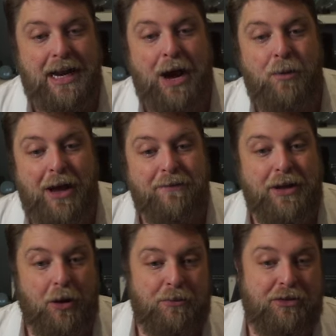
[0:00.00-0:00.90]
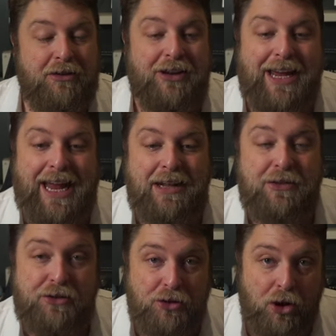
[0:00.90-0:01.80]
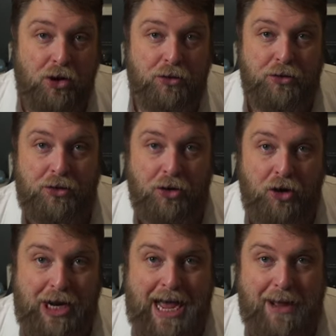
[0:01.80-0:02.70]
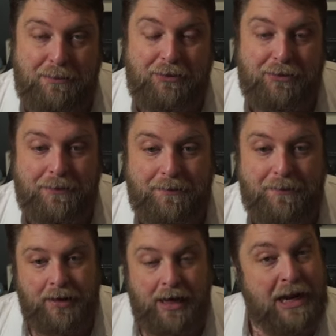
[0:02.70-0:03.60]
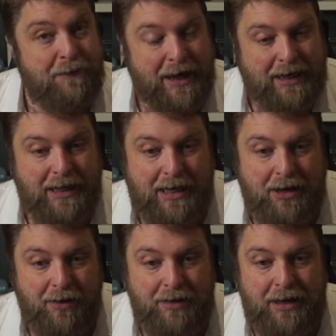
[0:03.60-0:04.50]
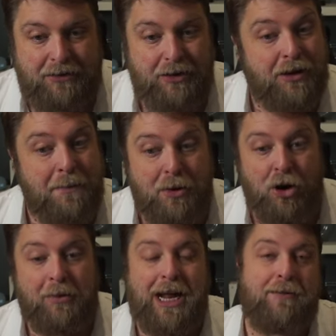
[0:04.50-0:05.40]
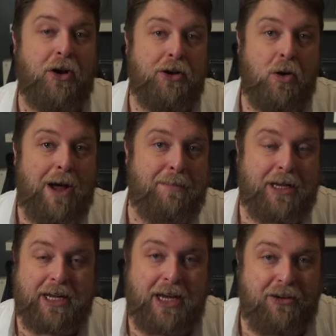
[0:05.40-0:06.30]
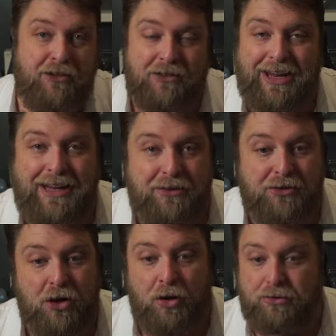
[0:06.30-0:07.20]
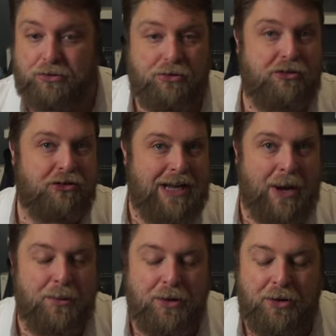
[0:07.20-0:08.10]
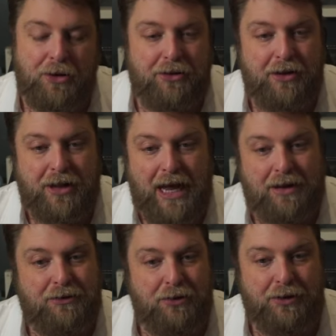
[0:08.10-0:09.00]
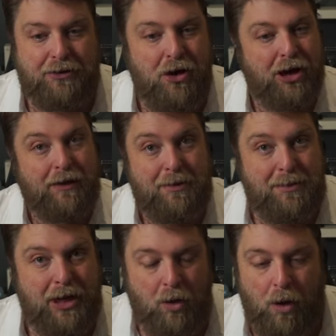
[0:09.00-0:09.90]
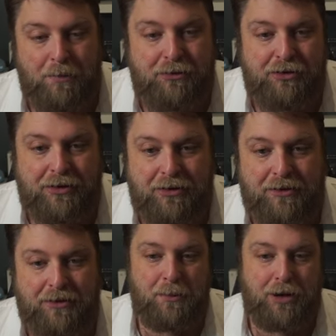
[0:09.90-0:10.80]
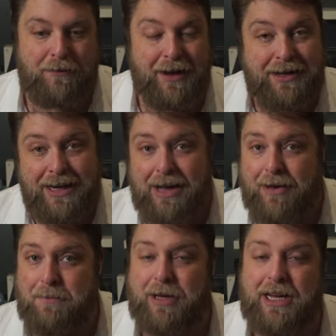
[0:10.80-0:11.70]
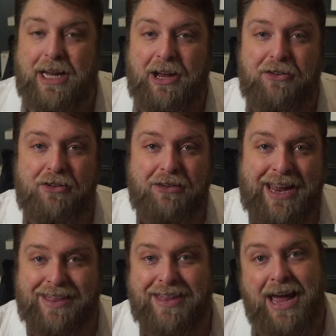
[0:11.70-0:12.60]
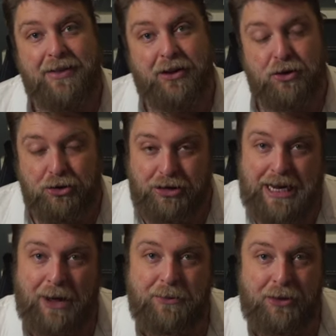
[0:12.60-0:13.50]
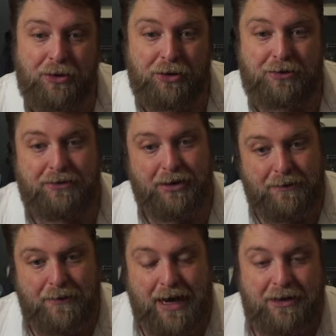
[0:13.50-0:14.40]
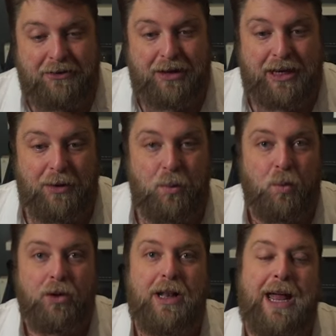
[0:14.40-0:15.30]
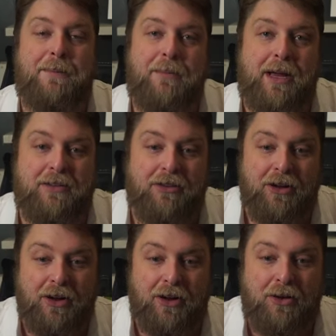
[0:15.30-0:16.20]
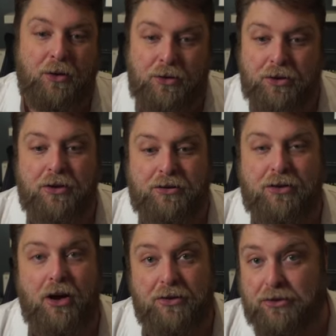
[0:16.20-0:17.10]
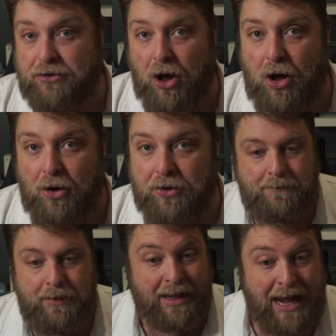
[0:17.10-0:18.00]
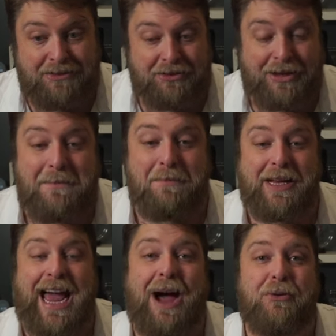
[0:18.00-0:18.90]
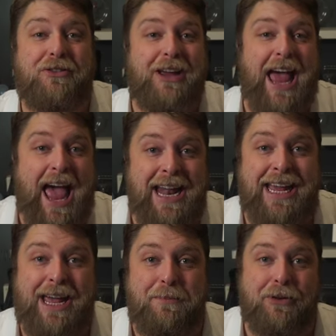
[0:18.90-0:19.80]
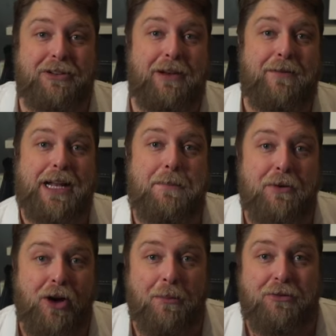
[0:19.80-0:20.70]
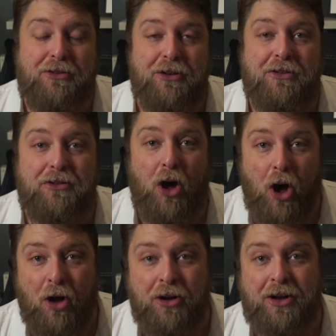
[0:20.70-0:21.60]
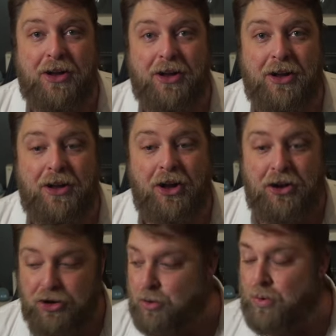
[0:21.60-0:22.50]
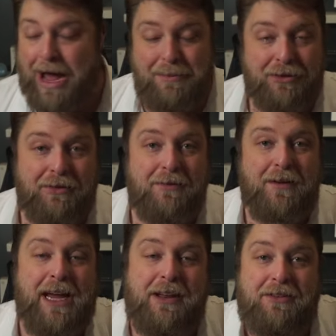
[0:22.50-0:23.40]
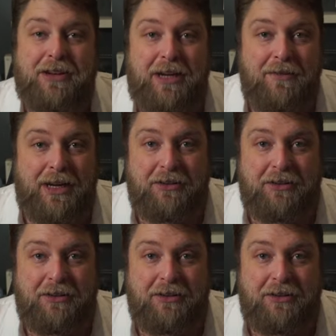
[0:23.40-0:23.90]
now we have the option to install unknown apps. And if I click on this, at the moment, I've got no applications installed, such as Downloader and that, so it's not giving me no options. But if I did have applications in there that could download to the Fire Stick, it would let me turn unknown sources on. And that's simply how to enable developer options on a new Amazon Fire TV